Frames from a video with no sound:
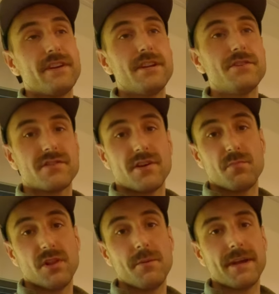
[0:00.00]
finished the
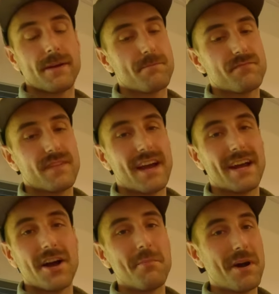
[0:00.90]
plumbing,
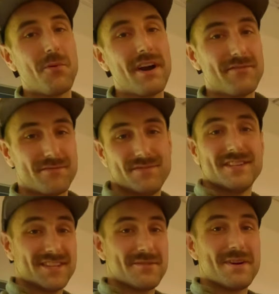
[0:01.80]
I got my wife
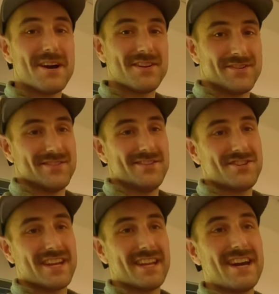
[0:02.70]
to come out here and
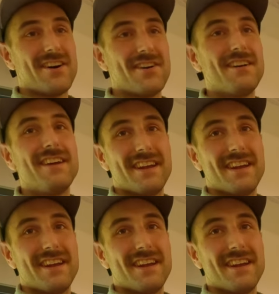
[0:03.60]
check it out.